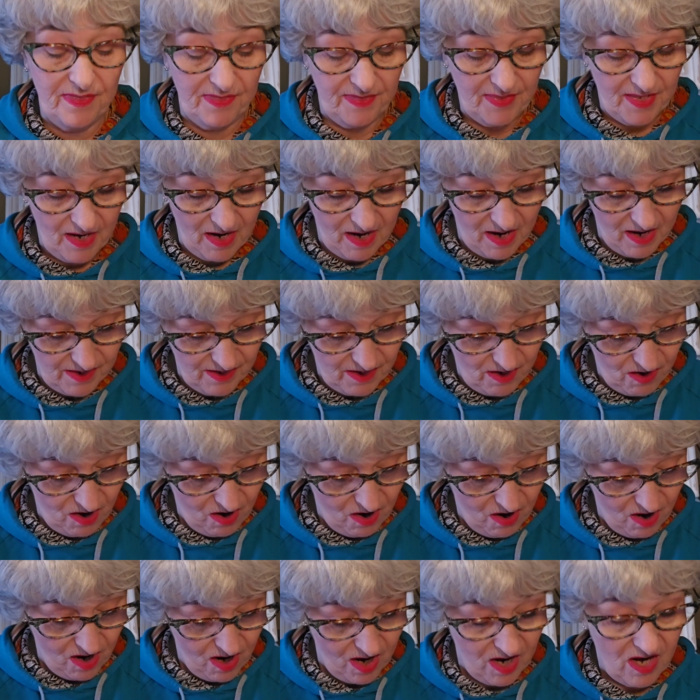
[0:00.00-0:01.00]
that
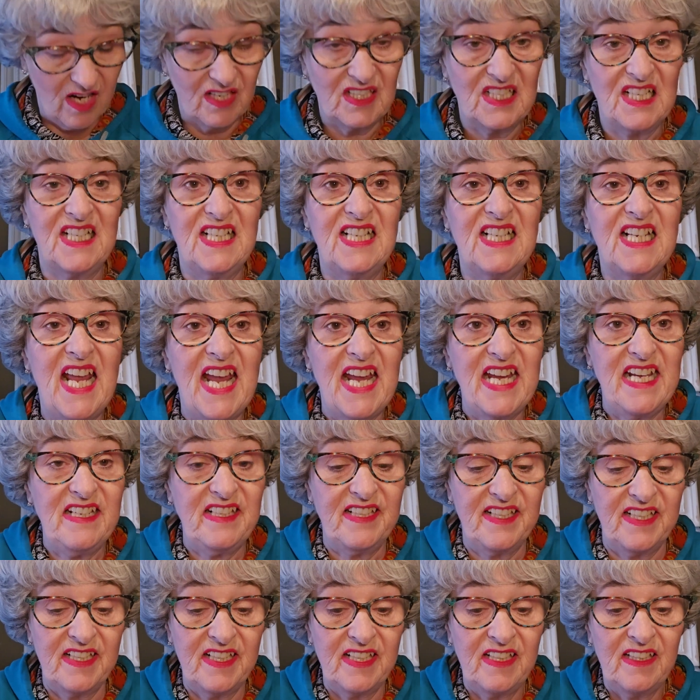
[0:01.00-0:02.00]
are
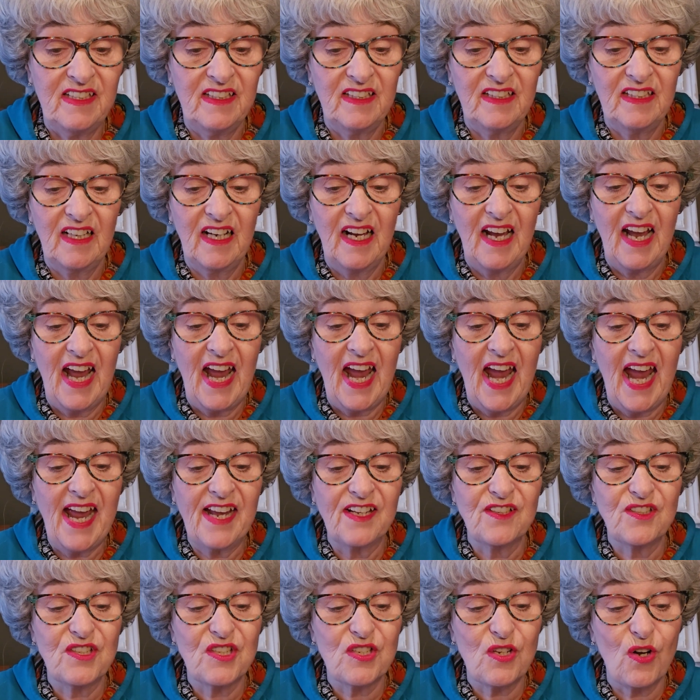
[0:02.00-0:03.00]
lazy
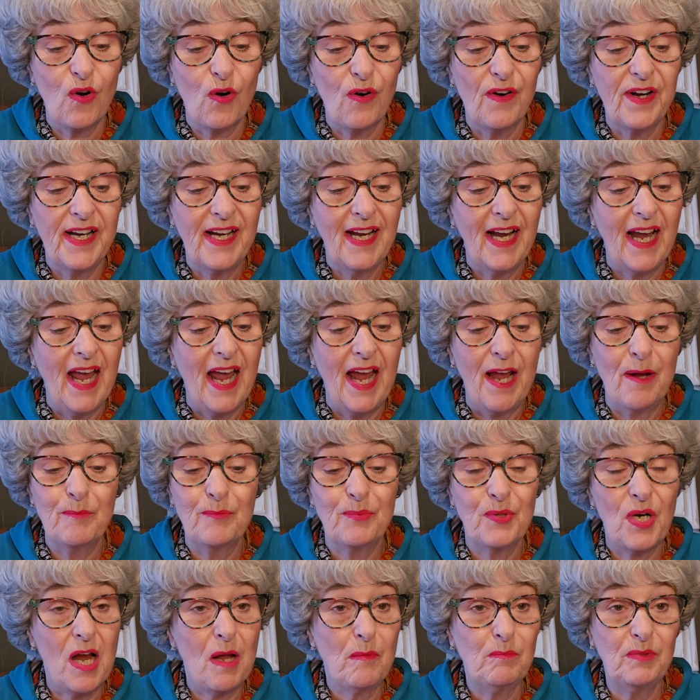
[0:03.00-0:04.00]
and sorry, and
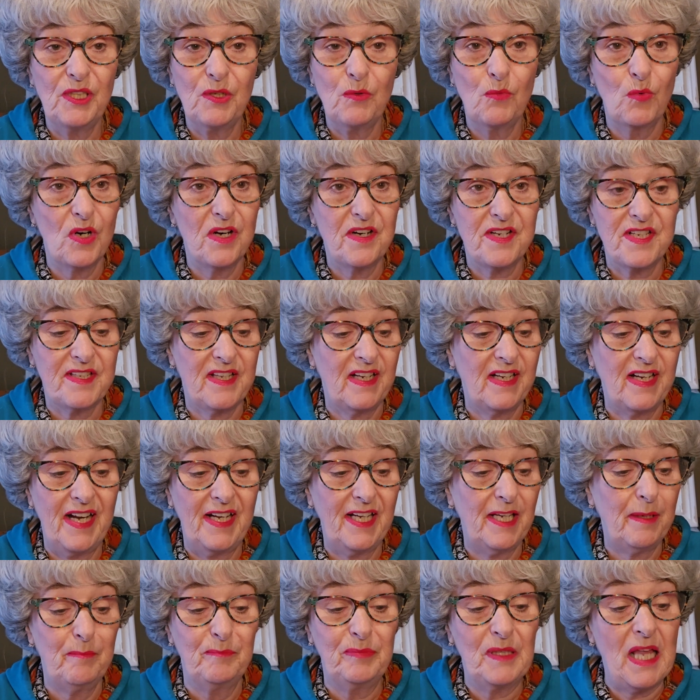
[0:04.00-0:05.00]
probably worse than
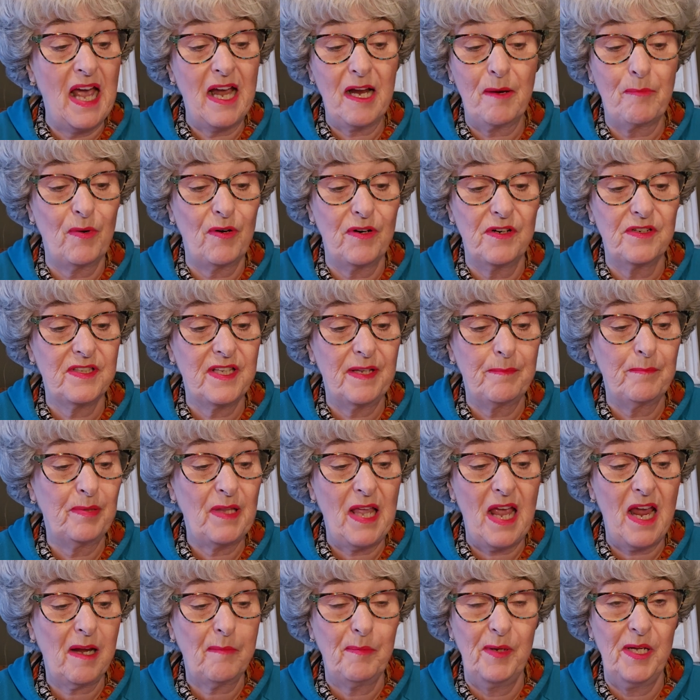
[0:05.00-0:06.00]
any black
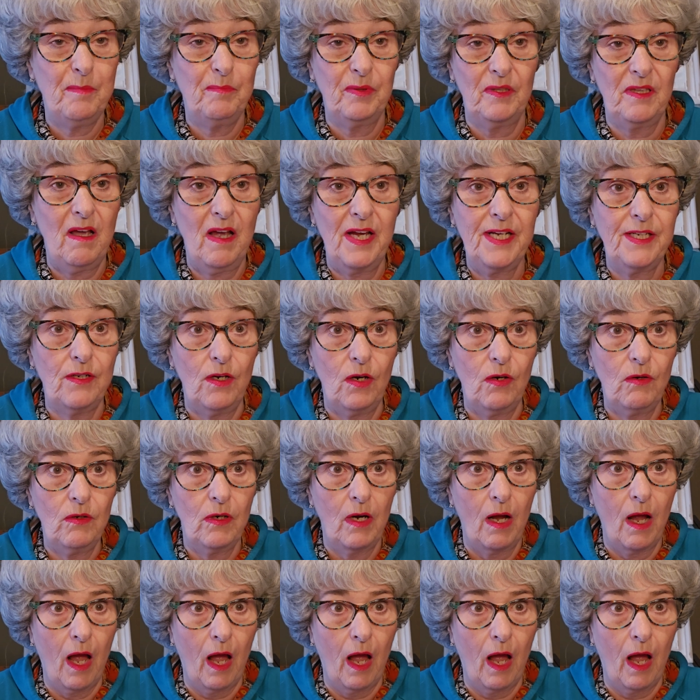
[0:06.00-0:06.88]
people I know.